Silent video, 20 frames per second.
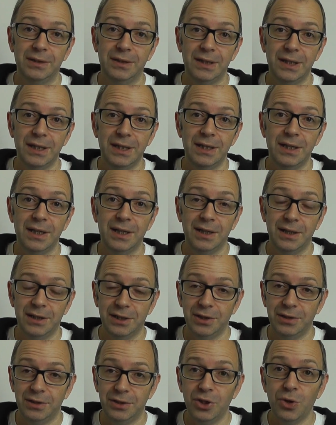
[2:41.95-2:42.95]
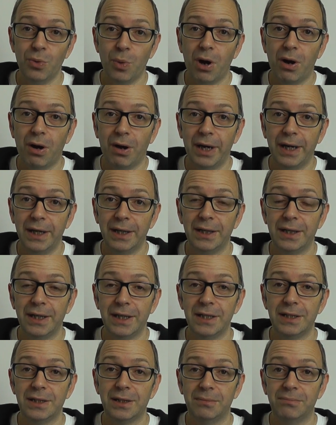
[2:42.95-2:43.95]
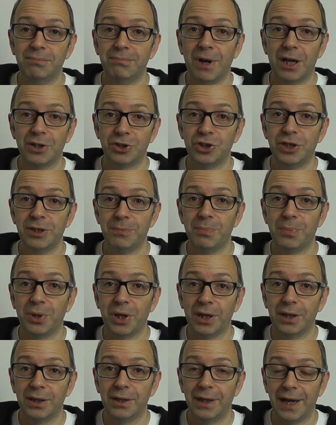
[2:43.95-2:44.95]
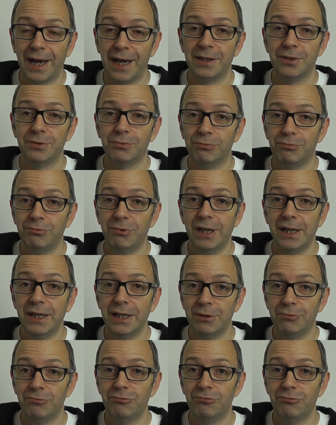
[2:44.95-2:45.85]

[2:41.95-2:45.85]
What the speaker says: the UI is much simpler and really,